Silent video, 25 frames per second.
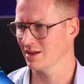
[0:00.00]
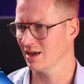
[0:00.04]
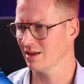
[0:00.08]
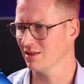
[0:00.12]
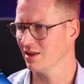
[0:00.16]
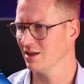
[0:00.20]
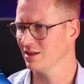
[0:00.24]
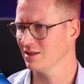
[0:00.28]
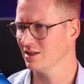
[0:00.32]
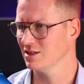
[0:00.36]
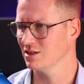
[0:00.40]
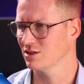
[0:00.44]
I
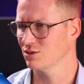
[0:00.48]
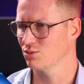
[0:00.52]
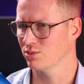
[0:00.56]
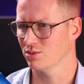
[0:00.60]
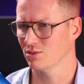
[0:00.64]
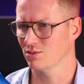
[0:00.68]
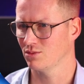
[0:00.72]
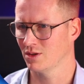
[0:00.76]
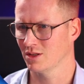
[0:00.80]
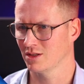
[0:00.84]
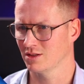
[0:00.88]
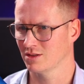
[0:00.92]
think this
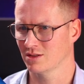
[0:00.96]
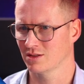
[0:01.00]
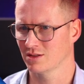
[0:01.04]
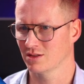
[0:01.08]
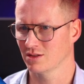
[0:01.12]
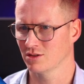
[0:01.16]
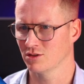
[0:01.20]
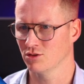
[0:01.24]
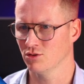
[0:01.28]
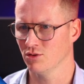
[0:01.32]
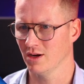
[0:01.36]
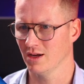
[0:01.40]
one is
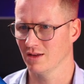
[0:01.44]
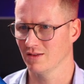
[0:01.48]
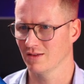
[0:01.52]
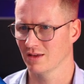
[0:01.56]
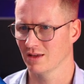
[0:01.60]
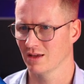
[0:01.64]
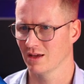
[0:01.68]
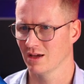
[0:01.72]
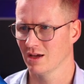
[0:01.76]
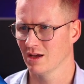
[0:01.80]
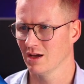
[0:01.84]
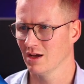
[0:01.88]
great.
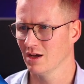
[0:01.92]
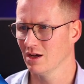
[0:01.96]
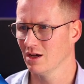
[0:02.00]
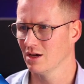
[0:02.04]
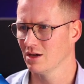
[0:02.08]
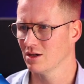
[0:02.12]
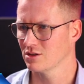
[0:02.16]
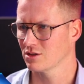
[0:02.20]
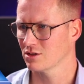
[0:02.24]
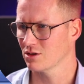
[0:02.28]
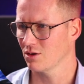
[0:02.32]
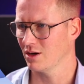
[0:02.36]

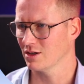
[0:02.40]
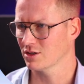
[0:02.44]
So